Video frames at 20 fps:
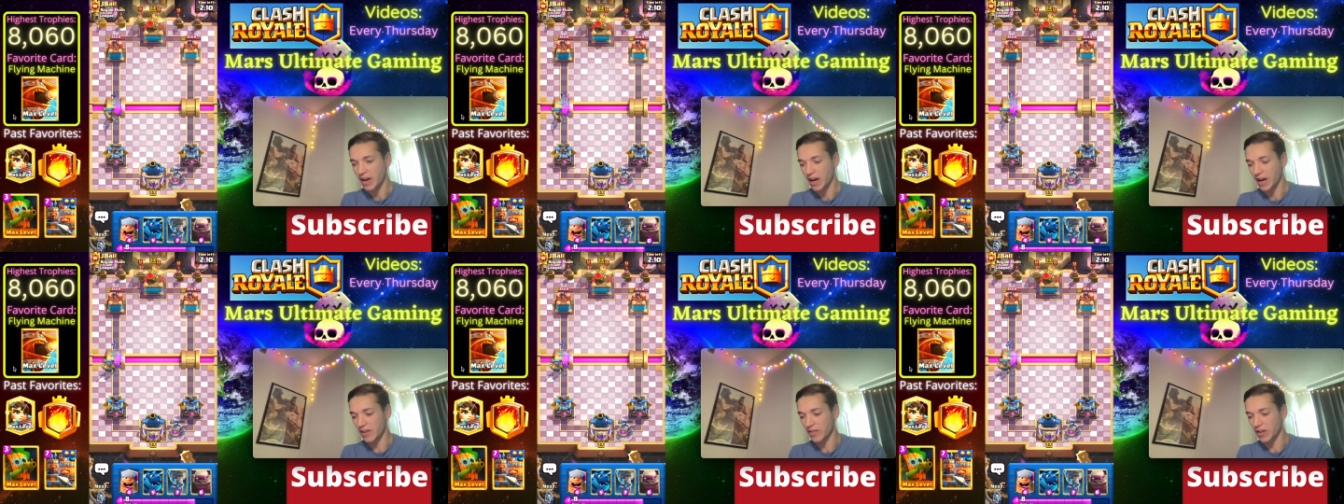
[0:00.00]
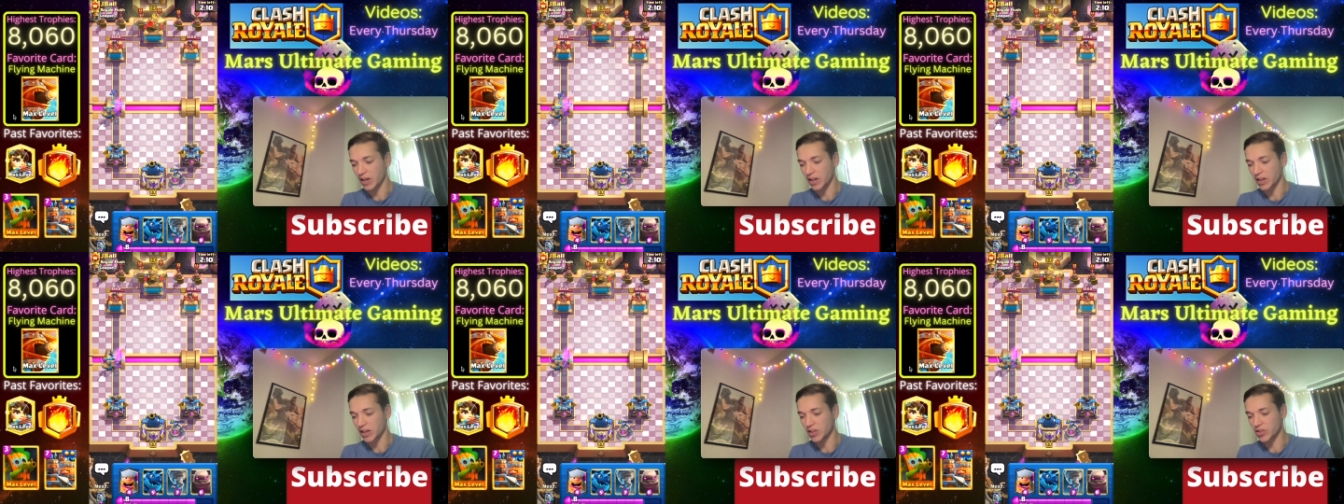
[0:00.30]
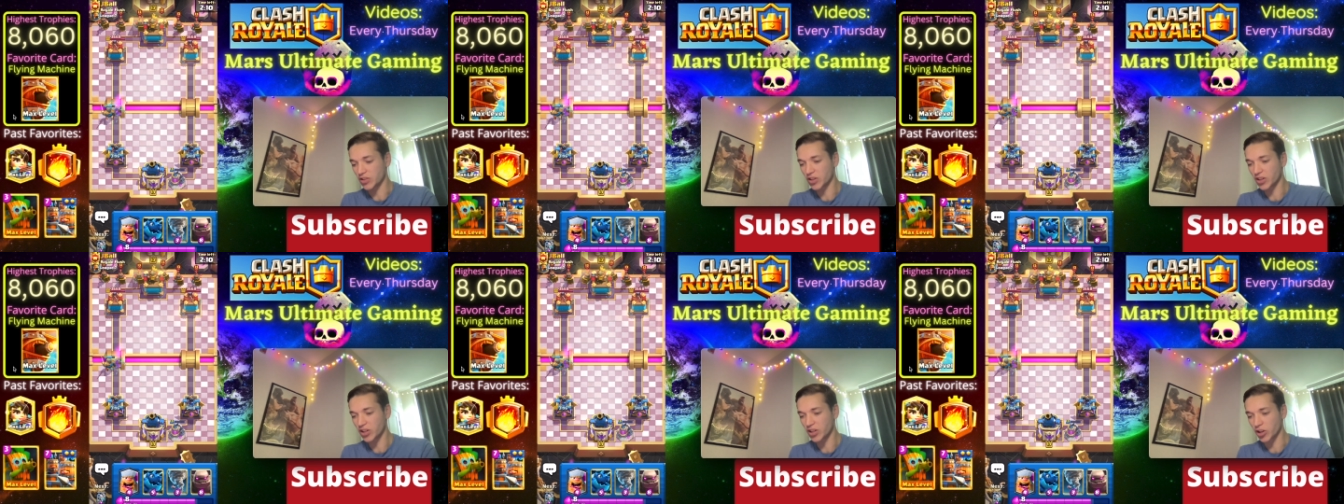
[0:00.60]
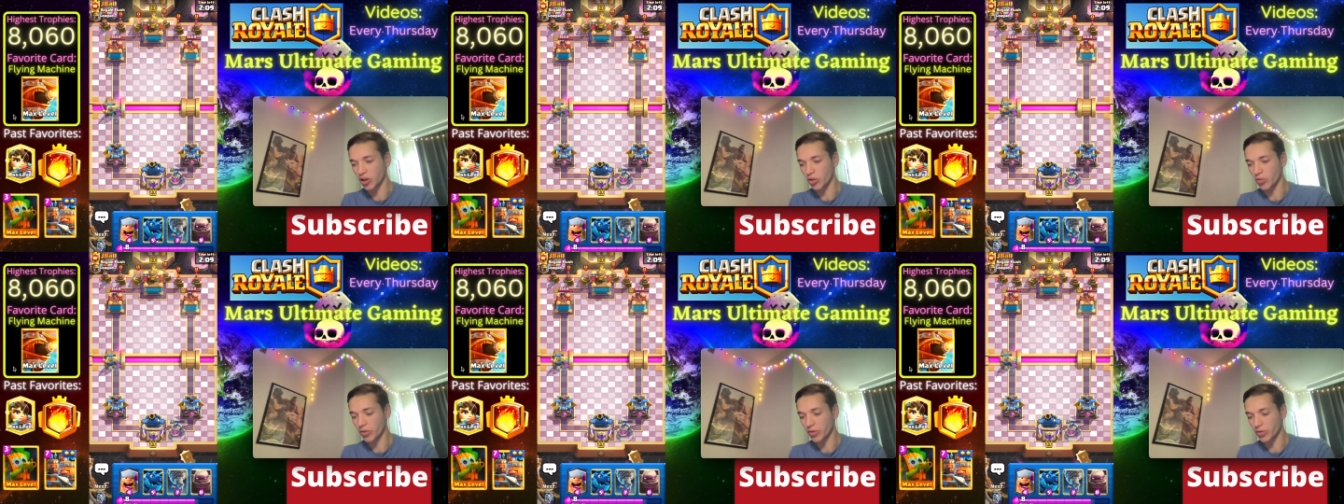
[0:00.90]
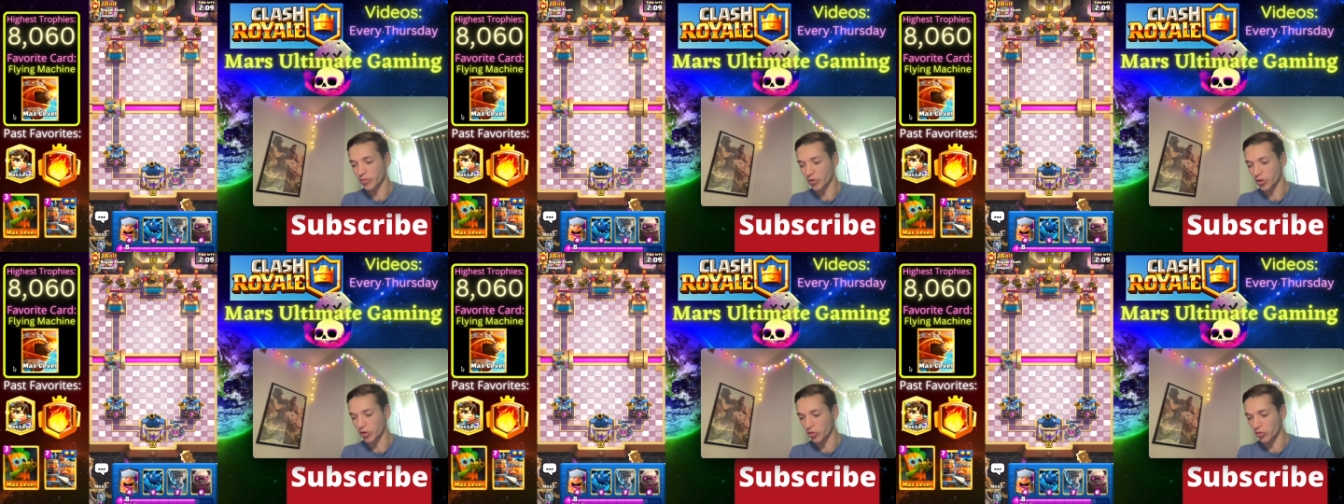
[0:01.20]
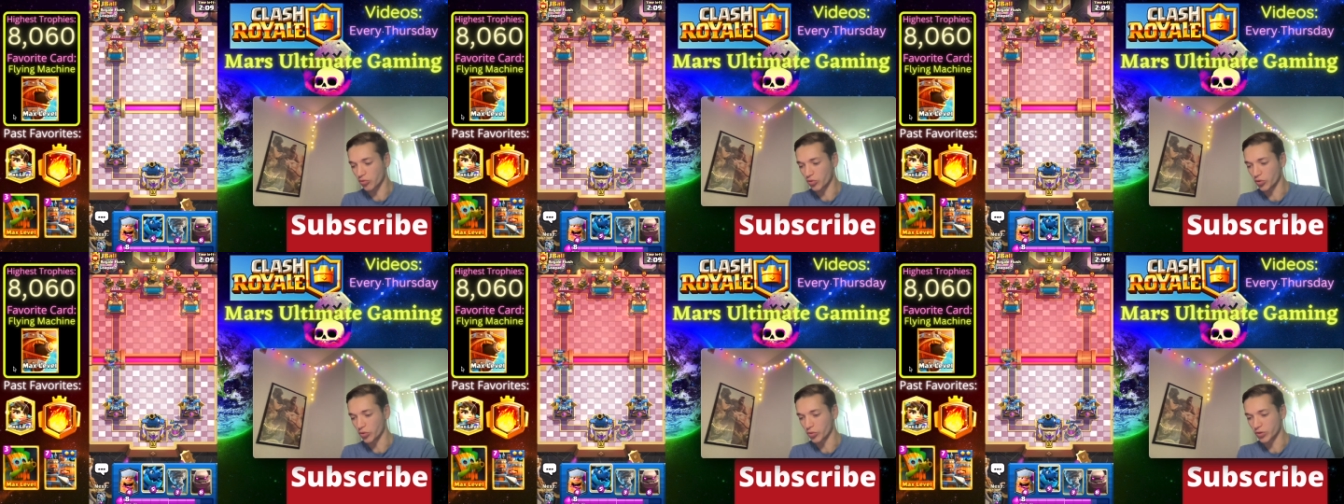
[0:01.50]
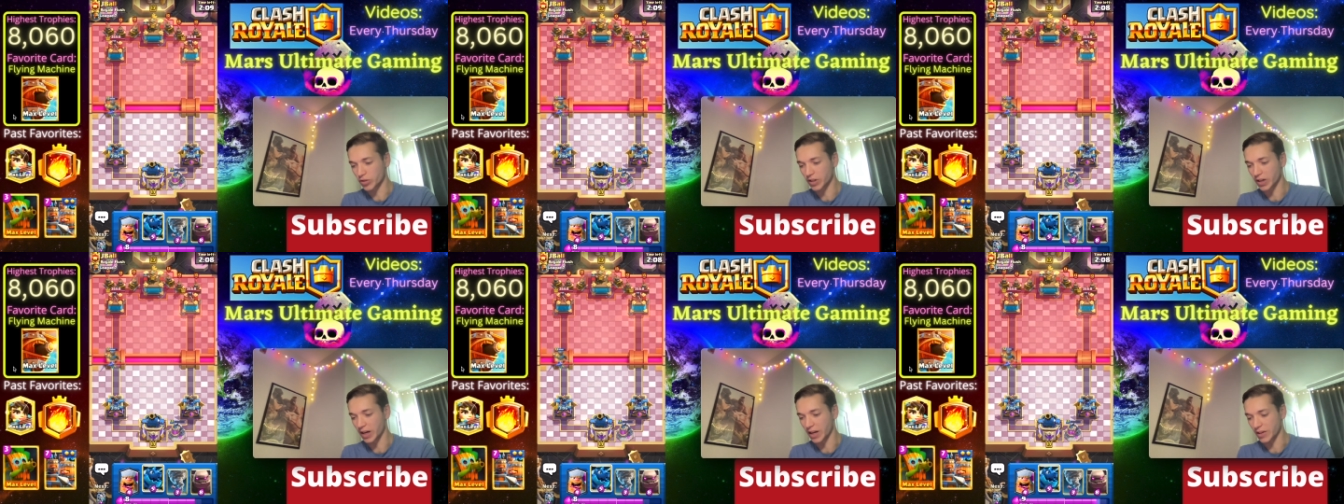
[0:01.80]
And then he's gonna go with
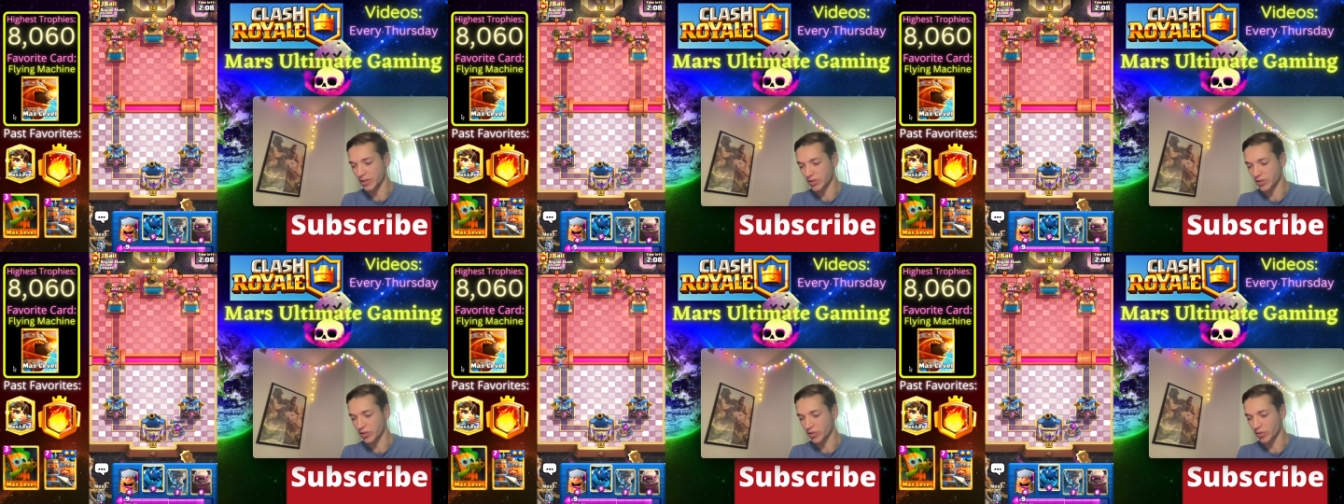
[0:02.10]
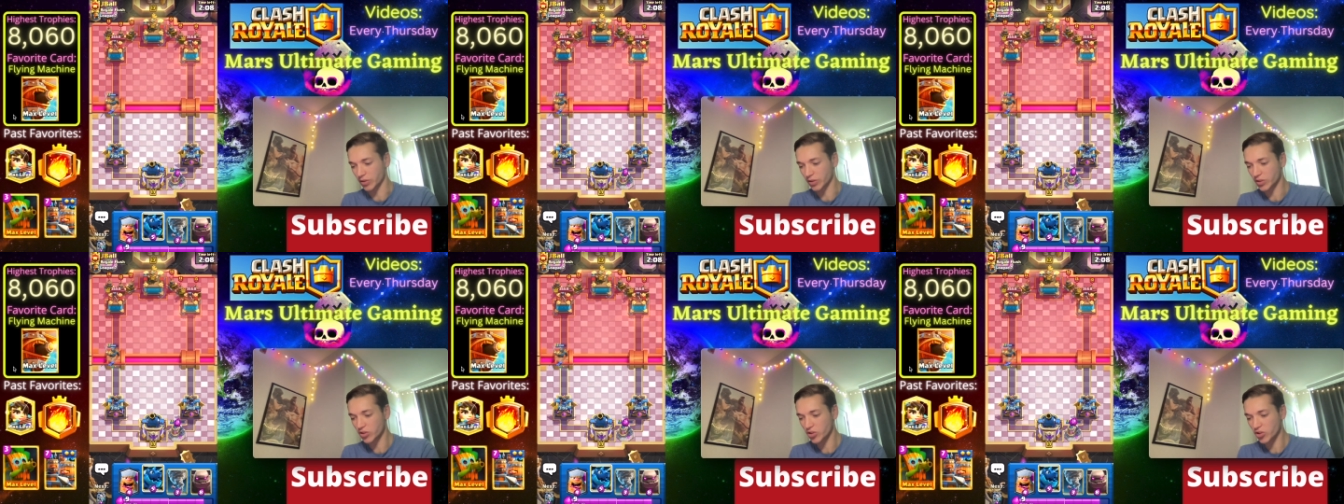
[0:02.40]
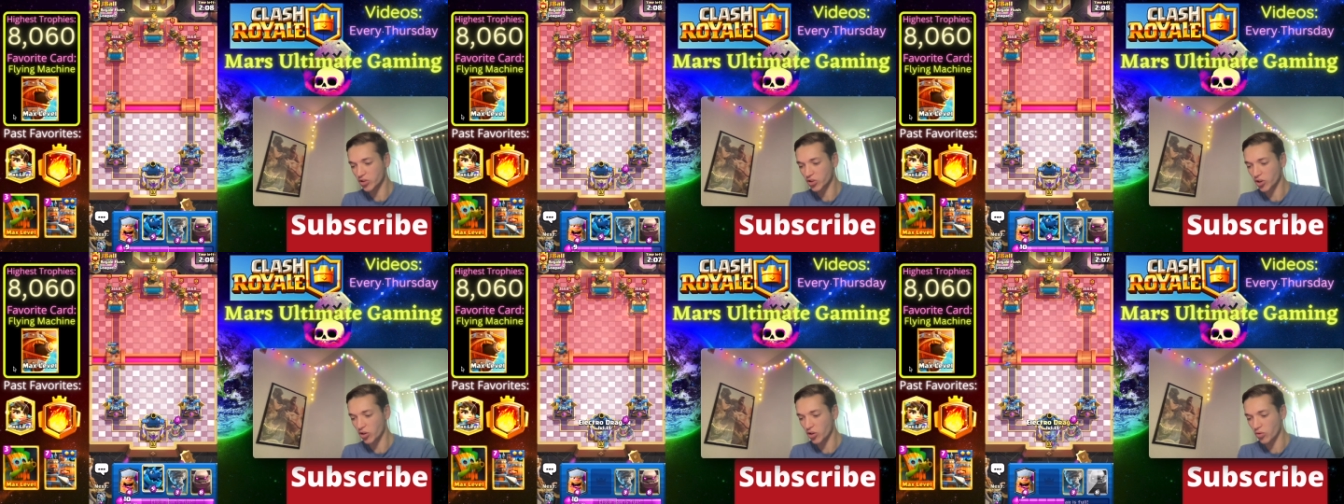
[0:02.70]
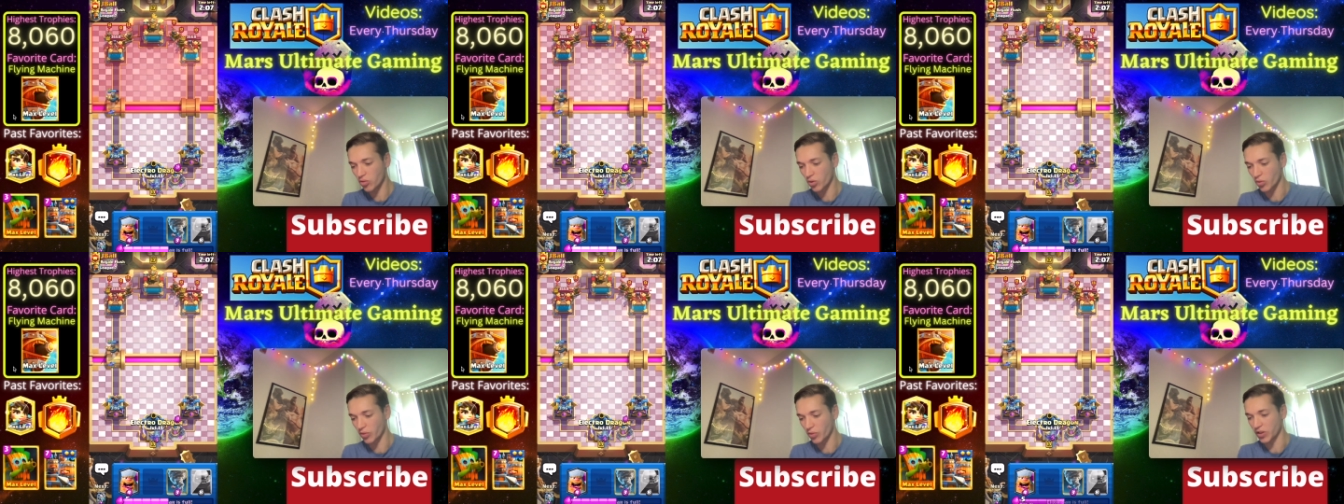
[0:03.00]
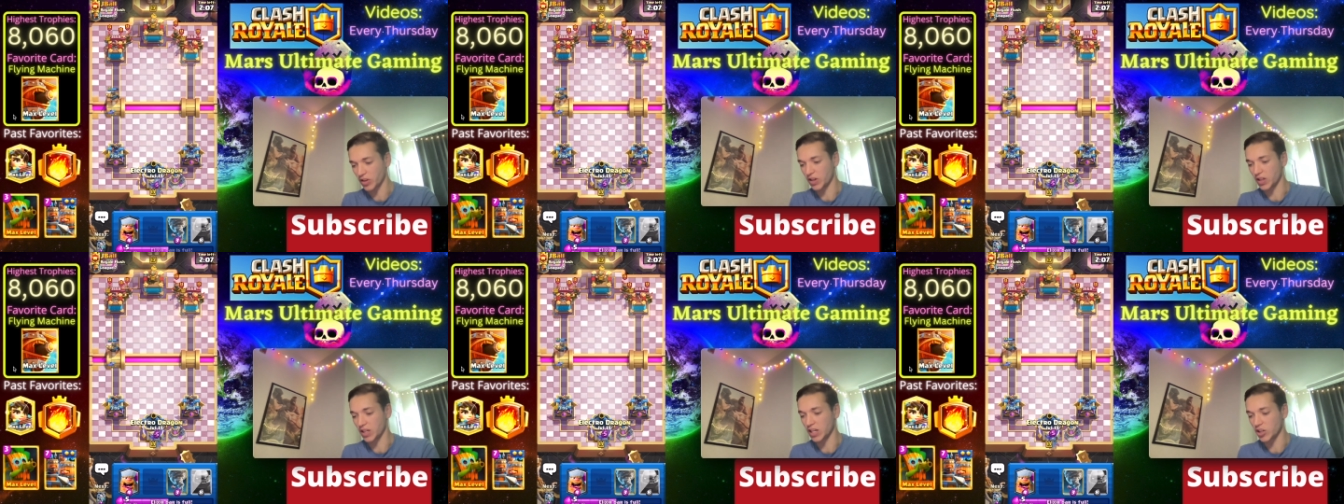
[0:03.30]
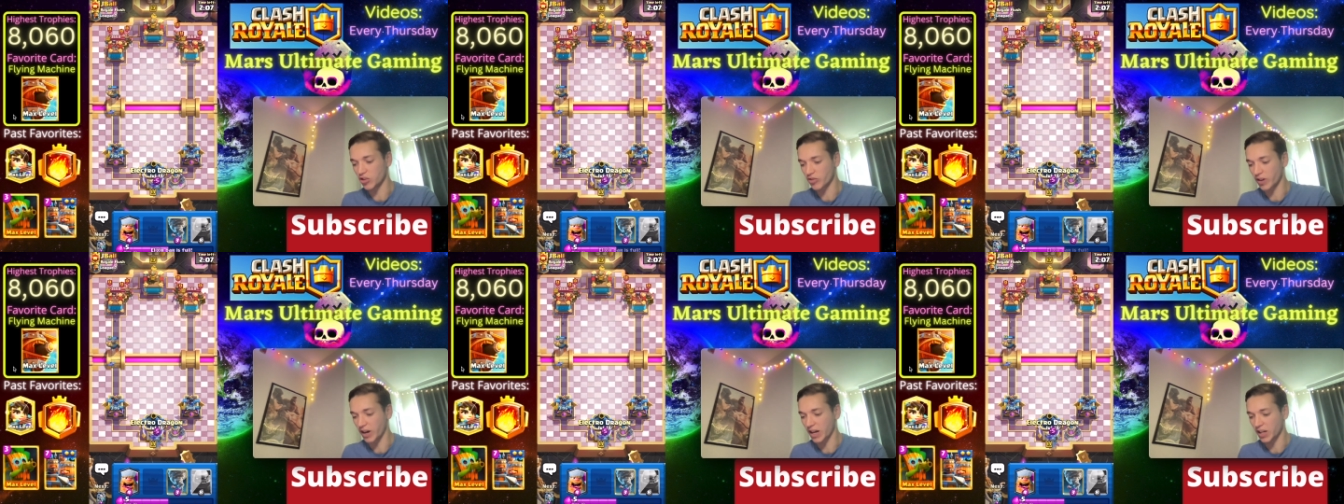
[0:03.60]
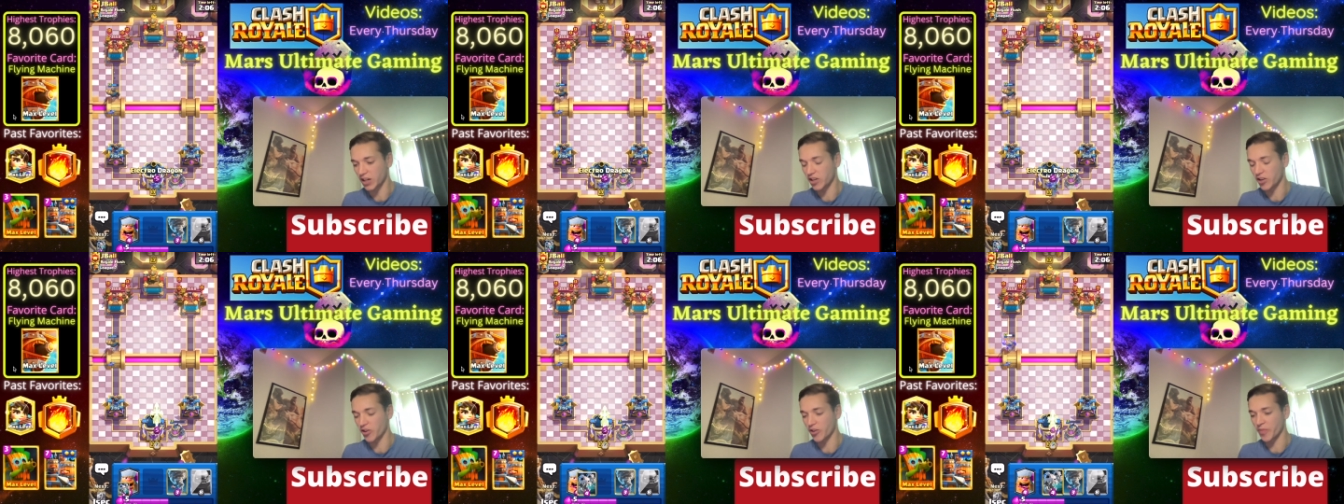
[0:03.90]
Recruits, guys, so let's just go with an
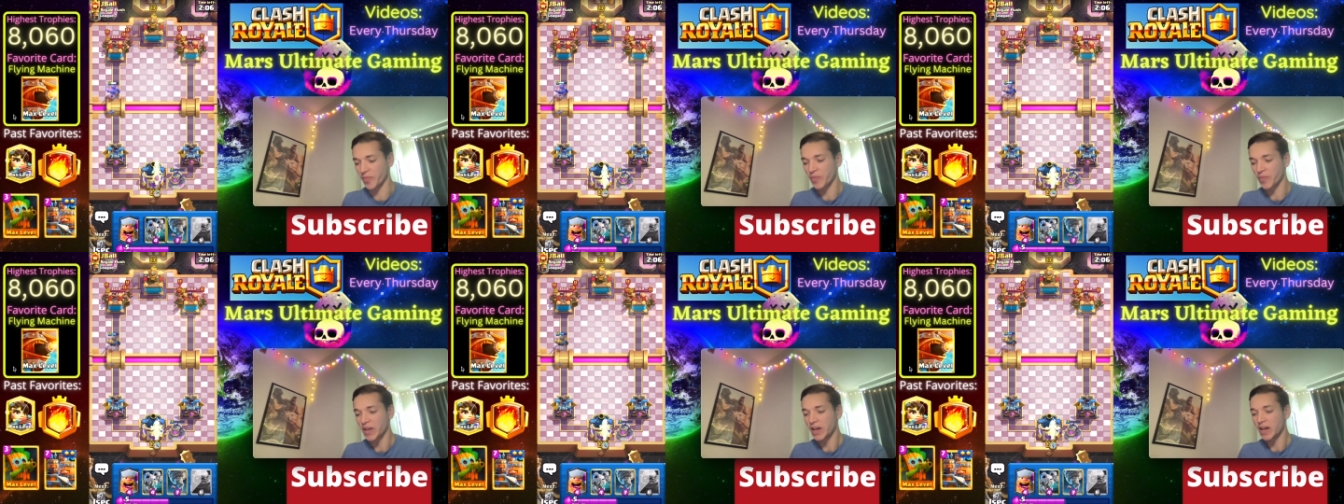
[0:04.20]
E-Drag here.